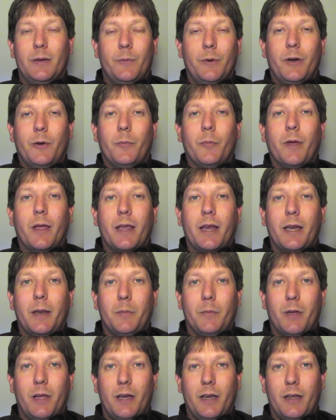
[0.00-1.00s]
We don't make
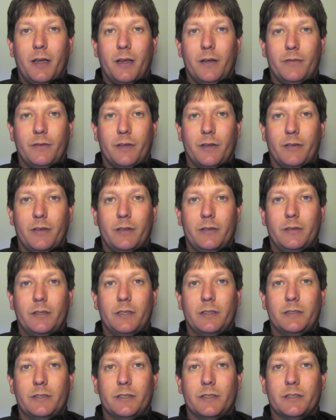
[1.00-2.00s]
any money off of it.
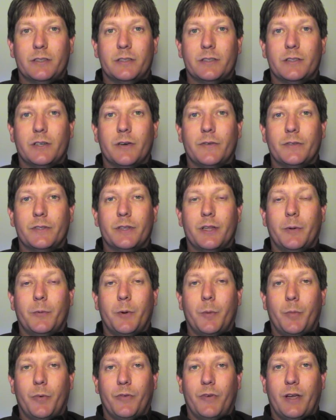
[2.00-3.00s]
It's just a service that
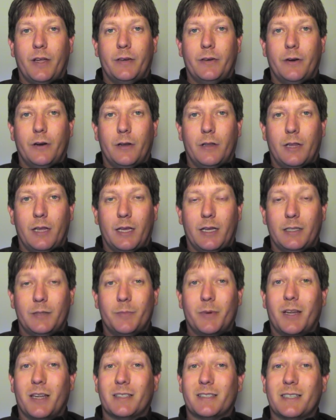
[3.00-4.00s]
we provide to our
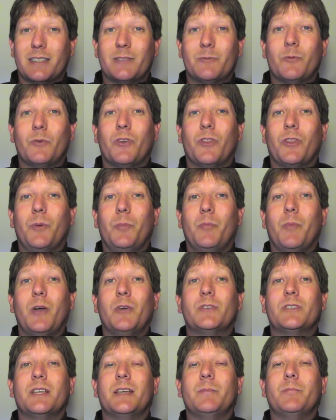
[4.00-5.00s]
clients, because it's one of the
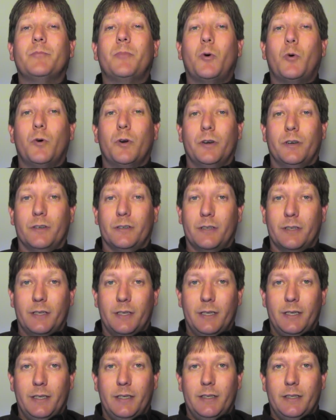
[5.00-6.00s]
most important
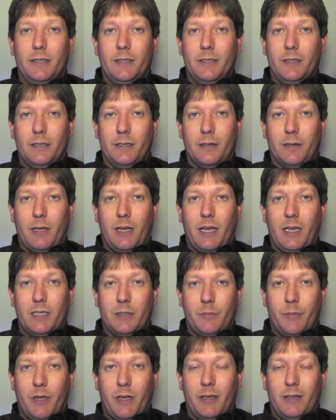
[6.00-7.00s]

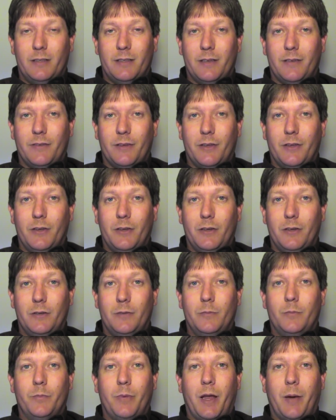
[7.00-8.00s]
aspects of a
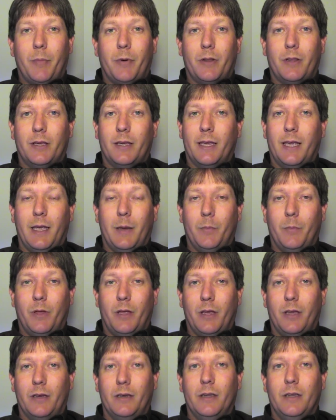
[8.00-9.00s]
good pay-per-click
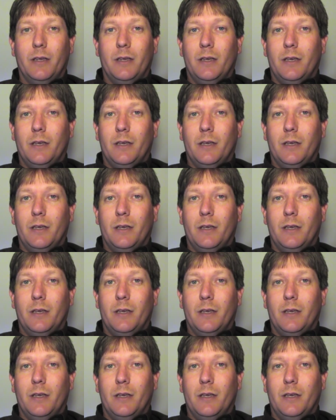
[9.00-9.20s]
campaign.